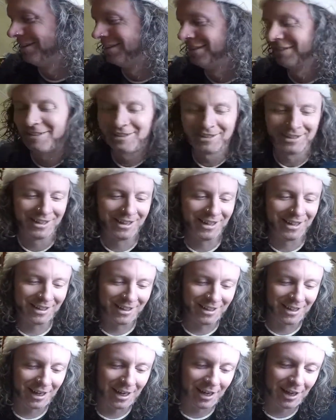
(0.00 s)
And
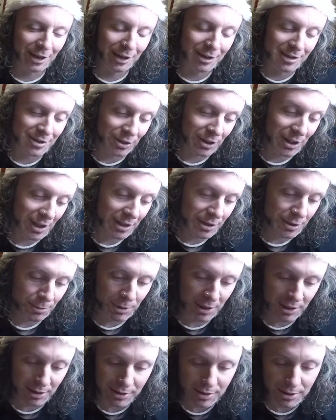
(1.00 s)
so to
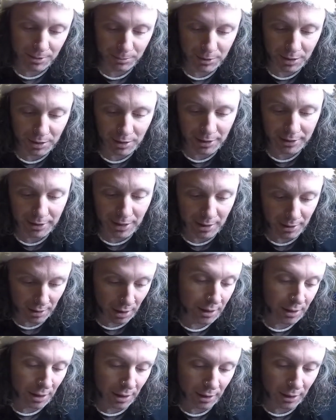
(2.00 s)
be in something like that,
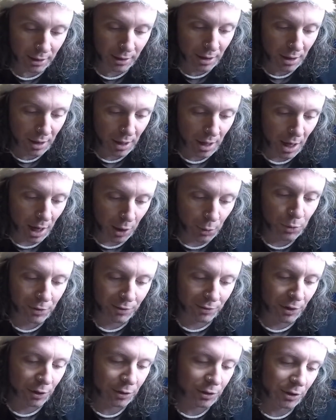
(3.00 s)
I would have
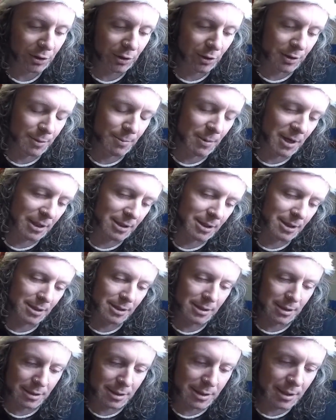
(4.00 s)
looked at those magazines
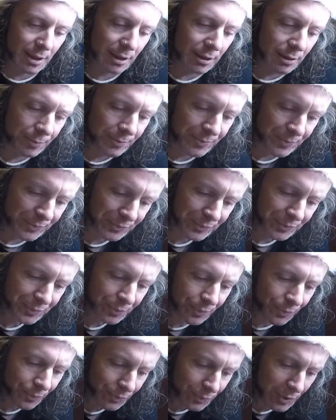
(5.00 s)
and said,
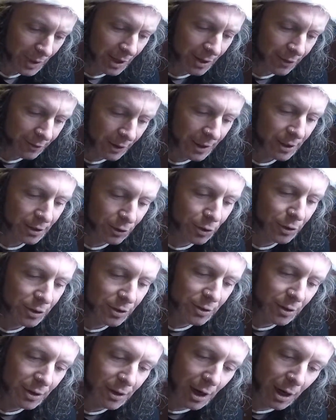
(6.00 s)
if I could,
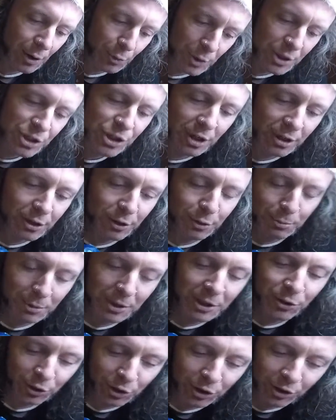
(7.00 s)
I wish I could be
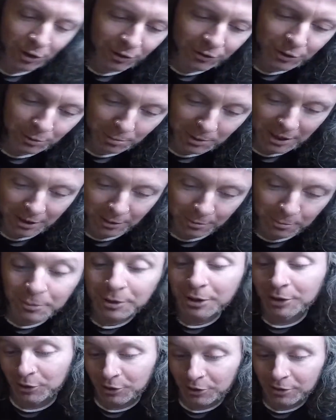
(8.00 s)
good enough to be in them,
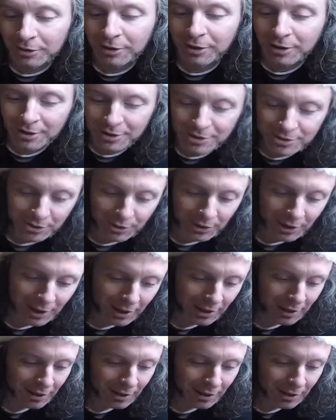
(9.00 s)
you know. So then,